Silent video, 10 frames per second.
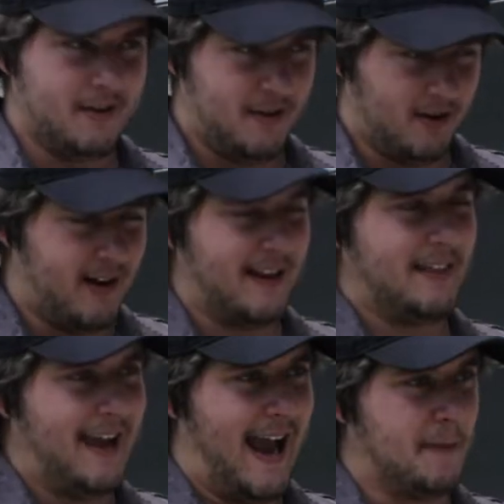you're
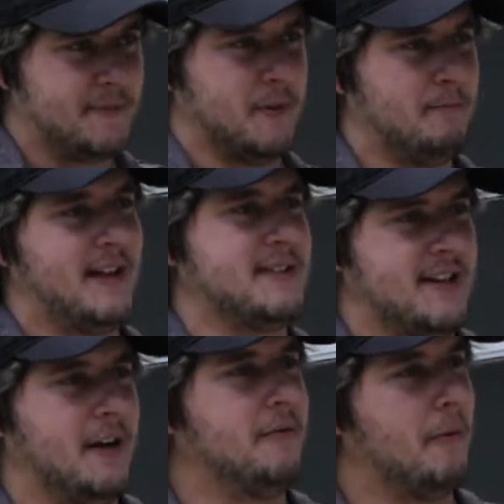getting the absolute best
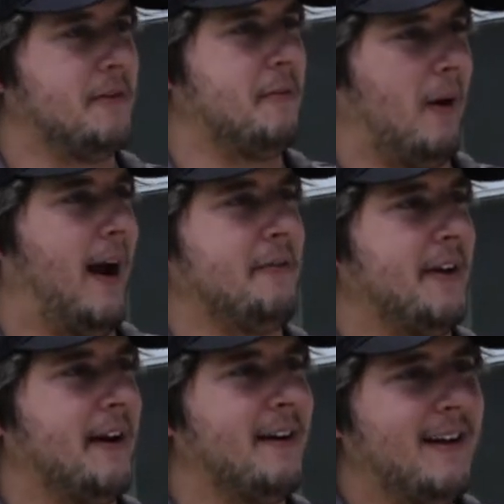DL-44 out
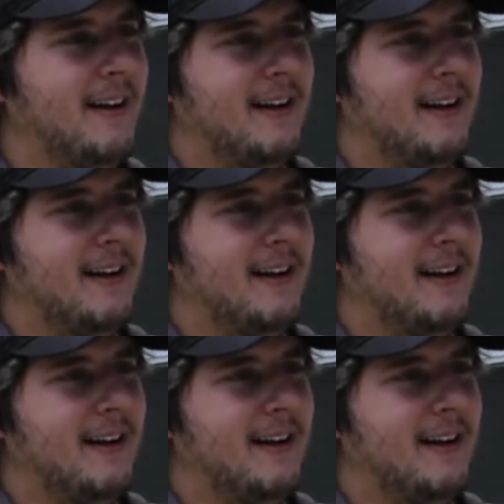there.